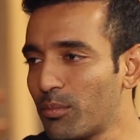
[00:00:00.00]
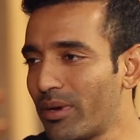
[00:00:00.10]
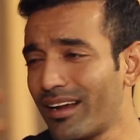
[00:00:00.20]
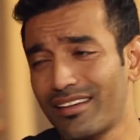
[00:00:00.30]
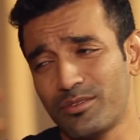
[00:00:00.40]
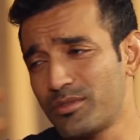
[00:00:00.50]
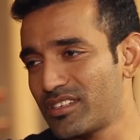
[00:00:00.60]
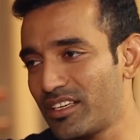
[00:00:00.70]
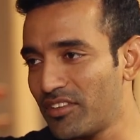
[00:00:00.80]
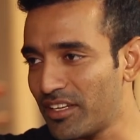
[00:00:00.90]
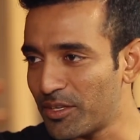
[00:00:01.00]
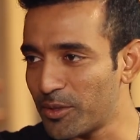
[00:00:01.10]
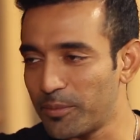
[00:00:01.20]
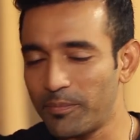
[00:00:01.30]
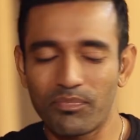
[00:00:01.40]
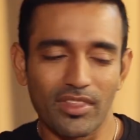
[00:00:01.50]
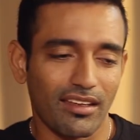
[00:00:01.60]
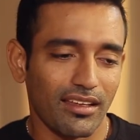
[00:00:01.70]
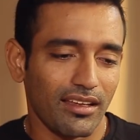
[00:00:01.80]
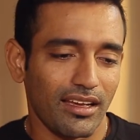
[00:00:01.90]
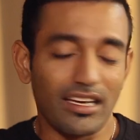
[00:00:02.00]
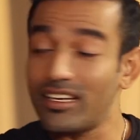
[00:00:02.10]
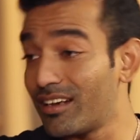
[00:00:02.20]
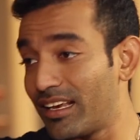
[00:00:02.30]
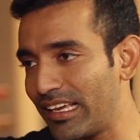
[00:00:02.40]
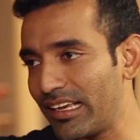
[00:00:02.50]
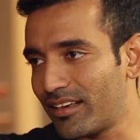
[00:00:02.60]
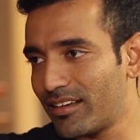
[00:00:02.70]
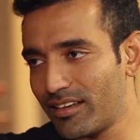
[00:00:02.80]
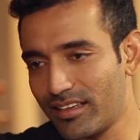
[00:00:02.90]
in a bat, I was giving it to him, and he didn't like it.